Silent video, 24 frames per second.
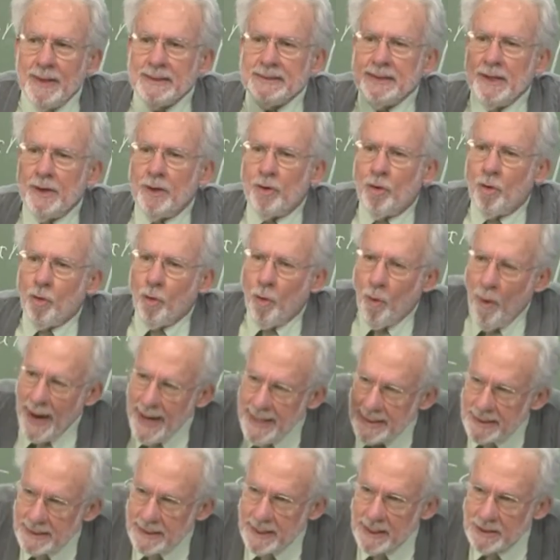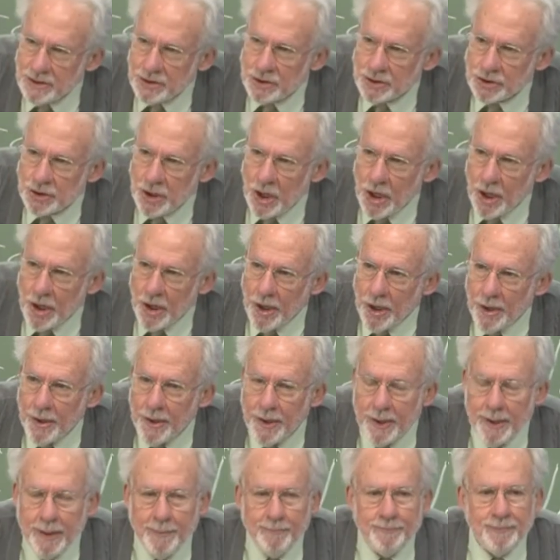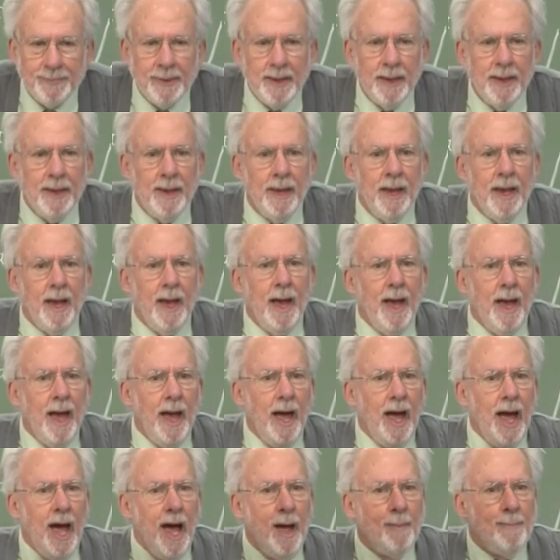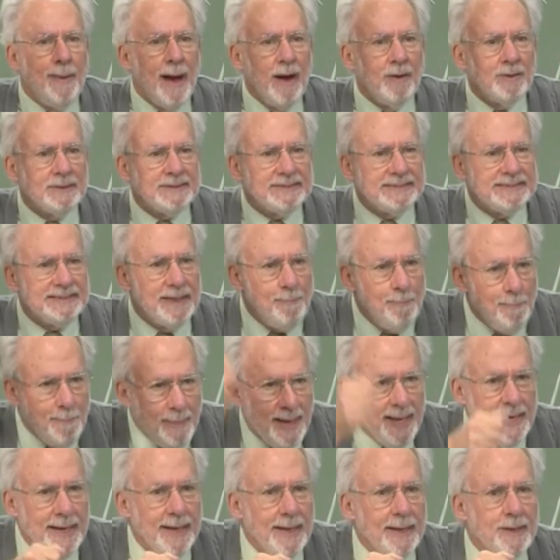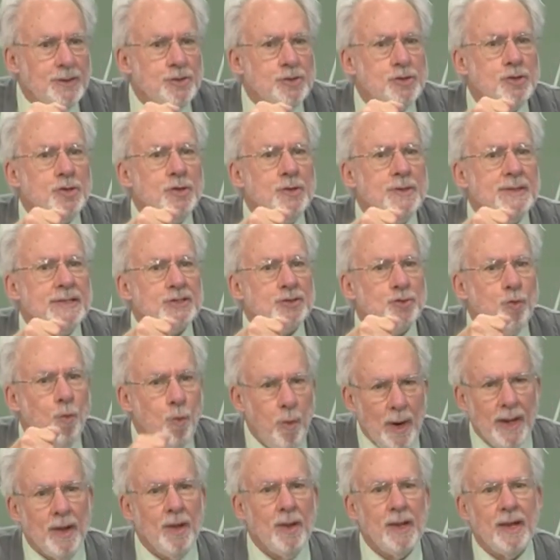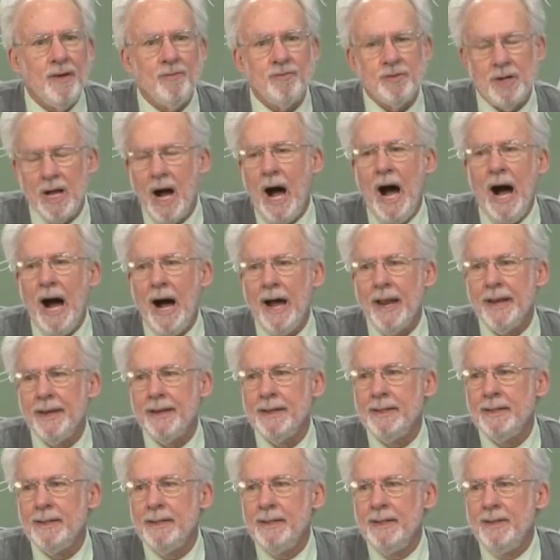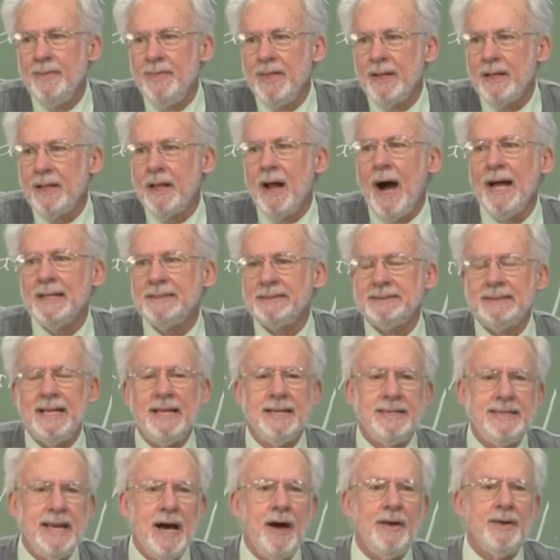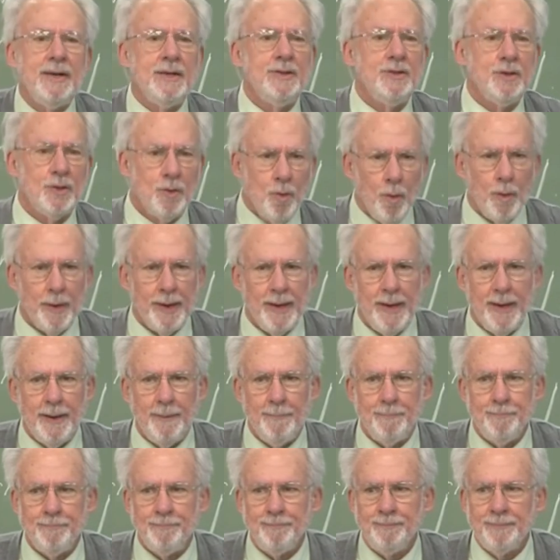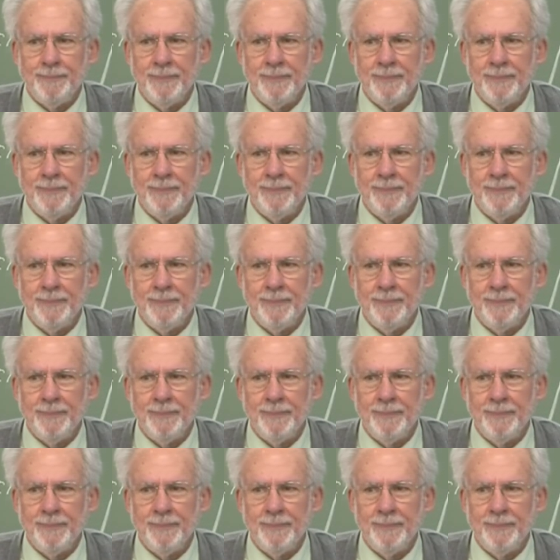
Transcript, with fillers: there is a great concern about submitting to this will of God that God sent down in the Quran.